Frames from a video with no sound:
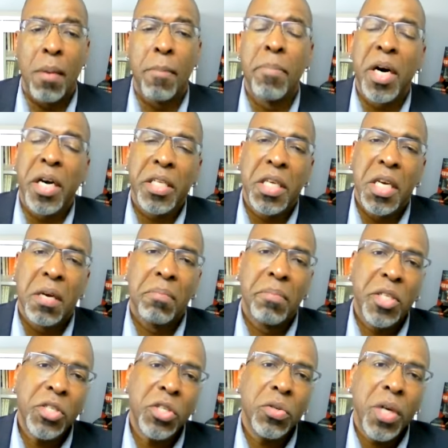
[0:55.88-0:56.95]
But
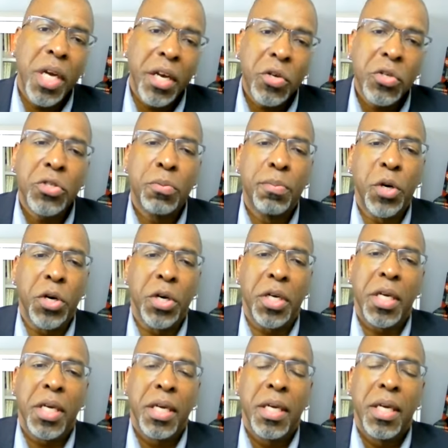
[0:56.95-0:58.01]
Mr.
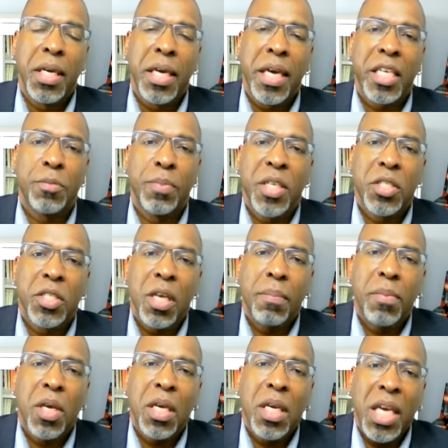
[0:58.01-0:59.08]
Ellsberg has been
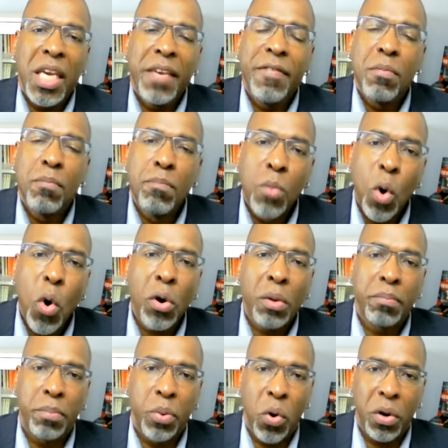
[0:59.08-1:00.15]
something even more
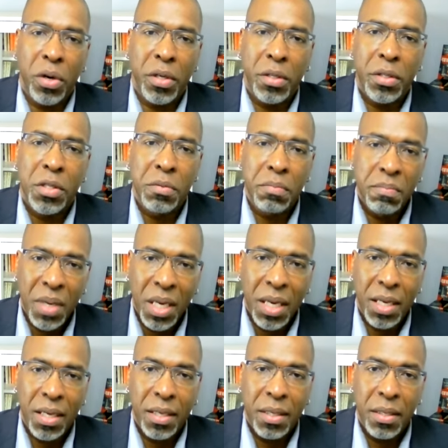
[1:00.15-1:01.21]
important to
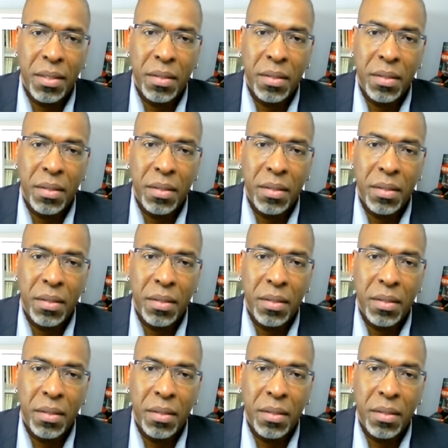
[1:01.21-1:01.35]
me